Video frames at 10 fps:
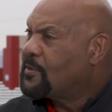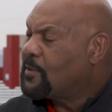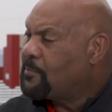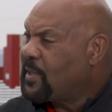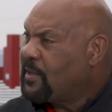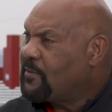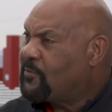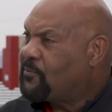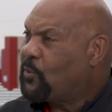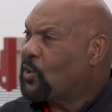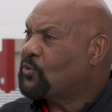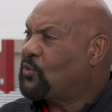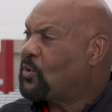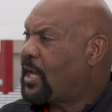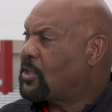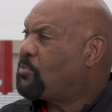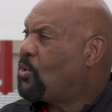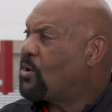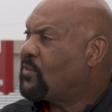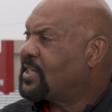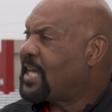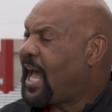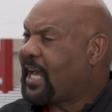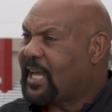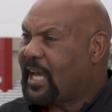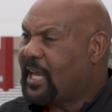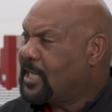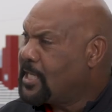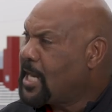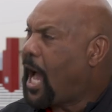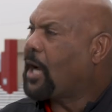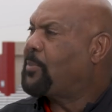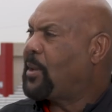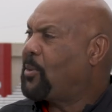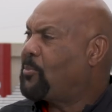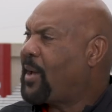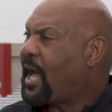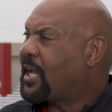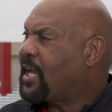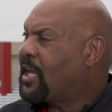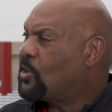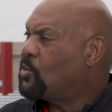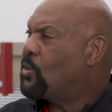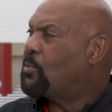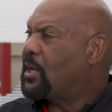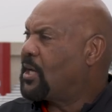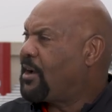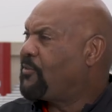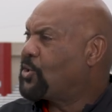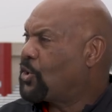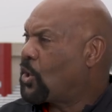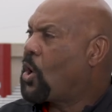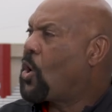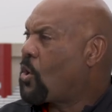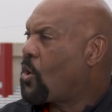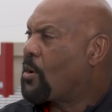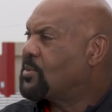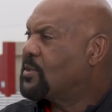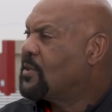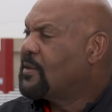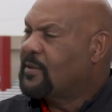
to be forceful at the point of attack and knock people back and do it with leverage and long arms.